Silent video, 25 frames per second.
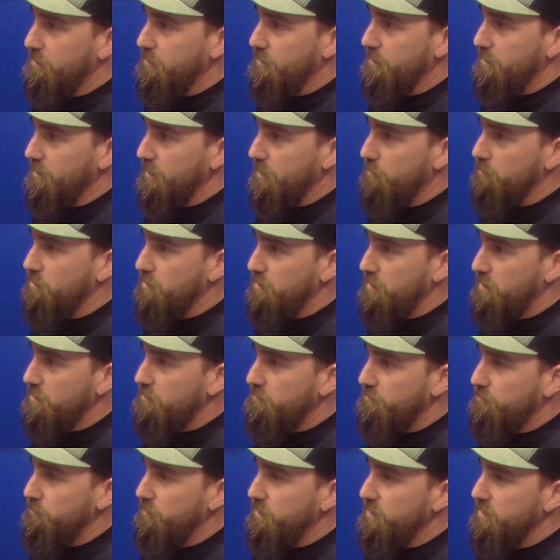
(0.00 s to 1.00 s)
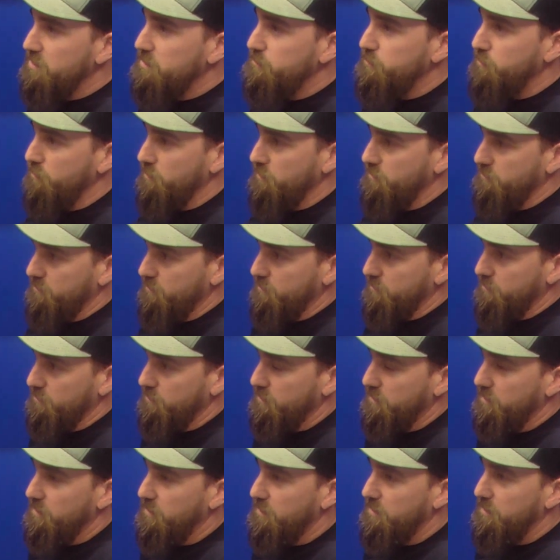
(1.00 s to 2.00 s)
God. I wanted to hear from His point of
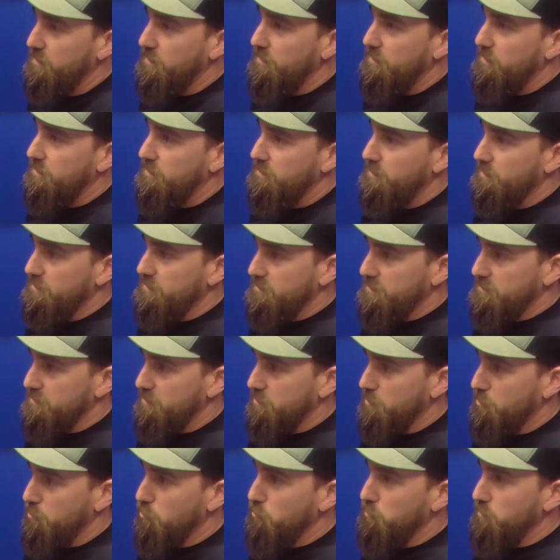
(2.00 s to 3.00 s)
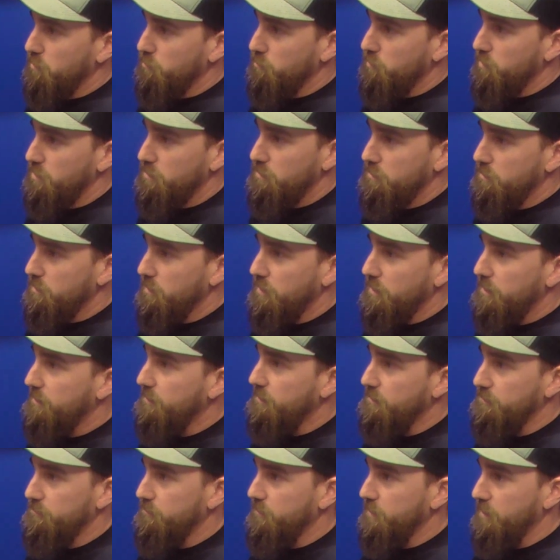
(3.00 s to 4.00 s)
view, because as a human, we hear the
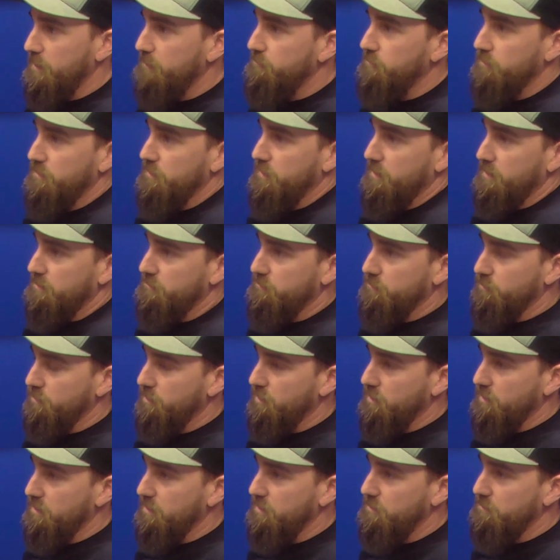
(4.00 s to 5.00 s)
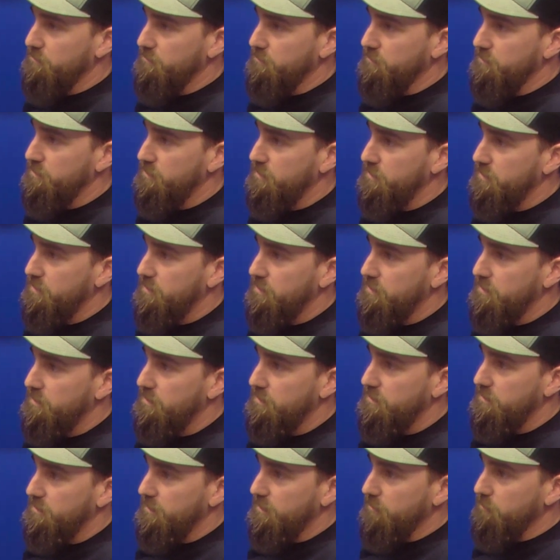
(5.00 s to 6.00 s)
negative in everything if we're not careful.
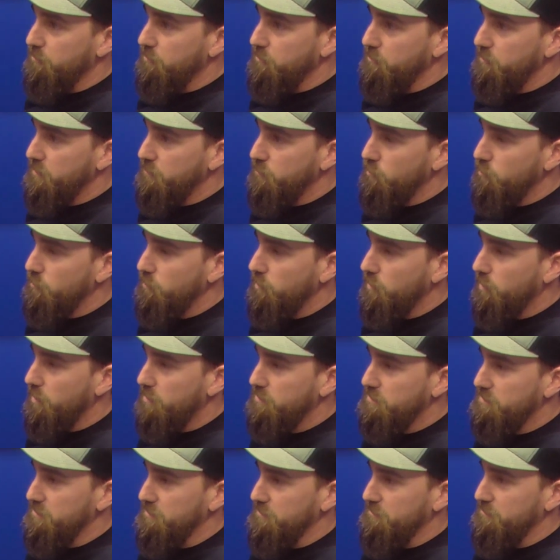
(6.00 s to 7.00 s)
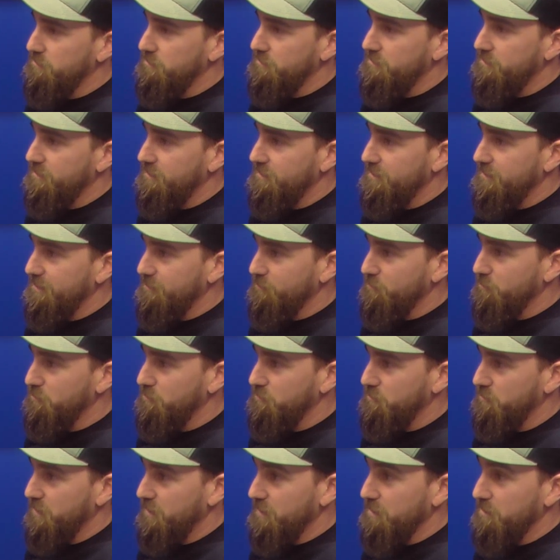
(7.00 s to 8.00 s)
Yeah. I wanted to be more positive,
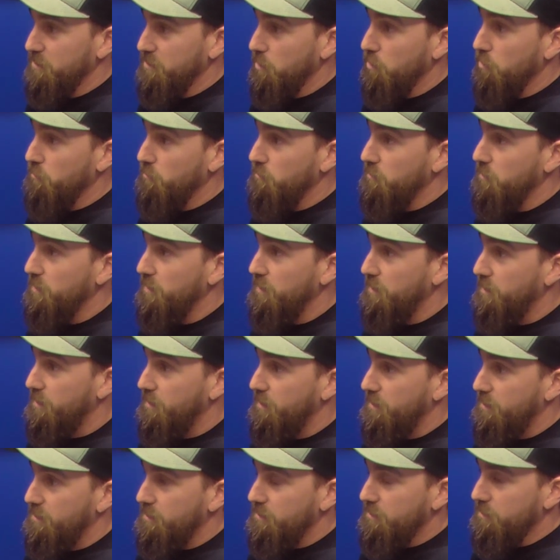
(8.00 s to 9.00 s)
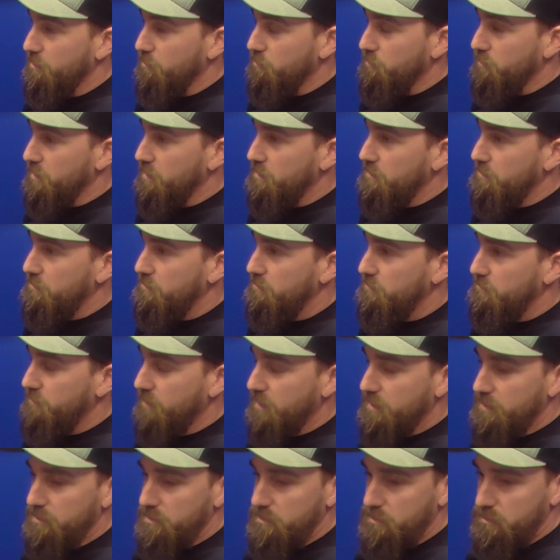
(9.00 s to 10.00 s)
and in turn you know, me
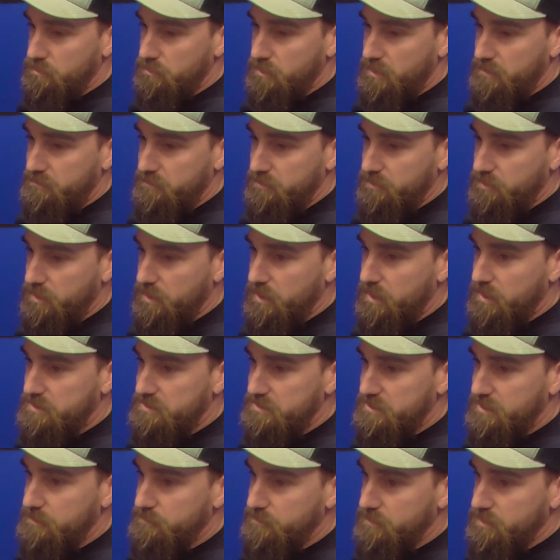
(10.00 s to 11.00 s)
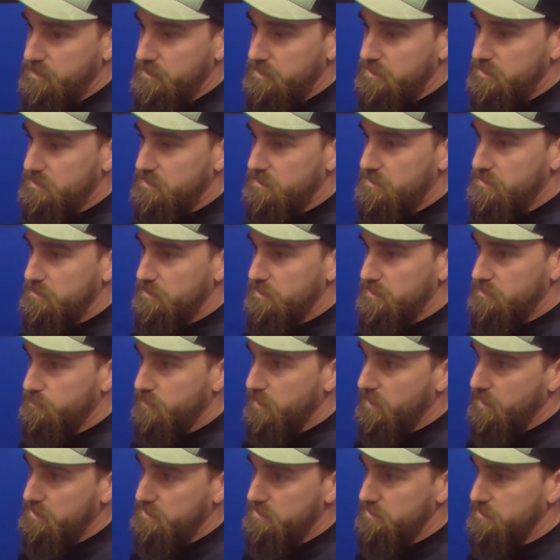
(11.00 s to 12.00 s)
finding a new life in Christ gave me this this
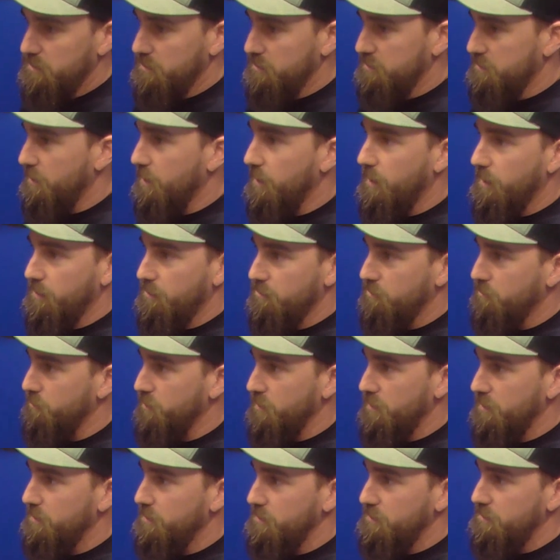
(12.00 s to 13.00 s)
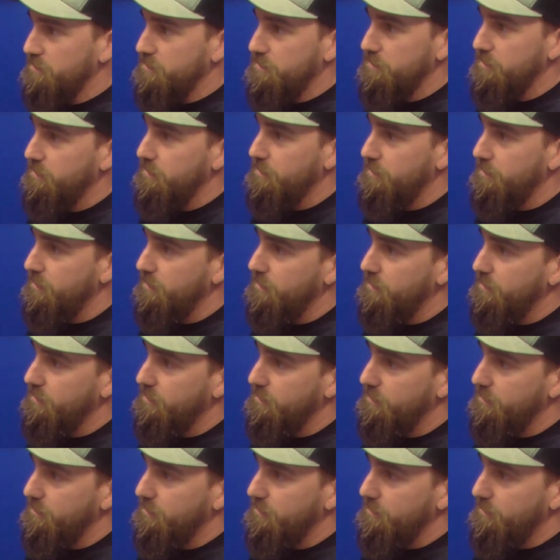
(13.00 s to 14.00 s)
passion and desire to be this
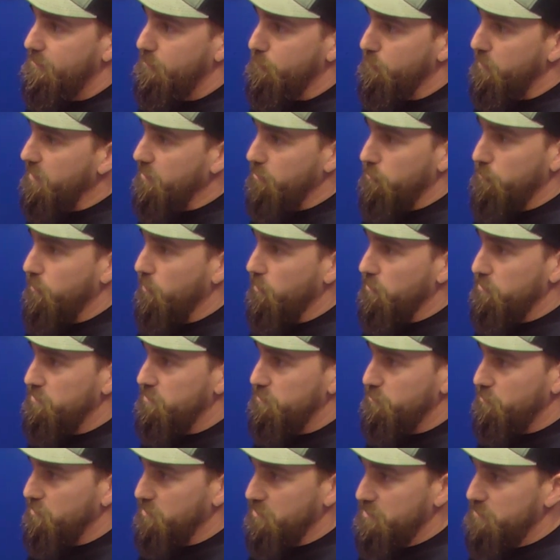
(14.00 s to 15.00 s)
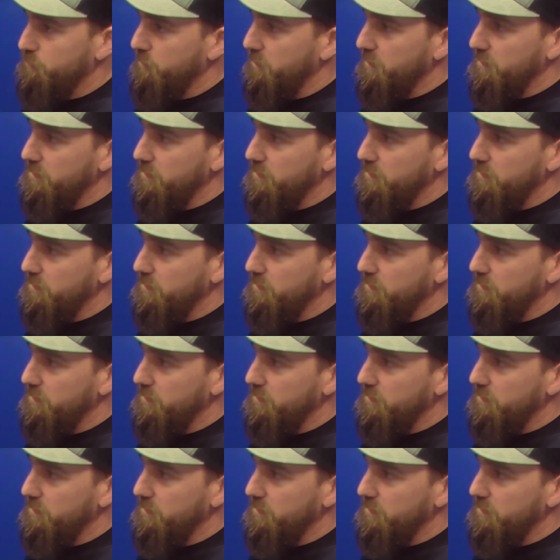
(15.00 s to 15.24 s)
better person with this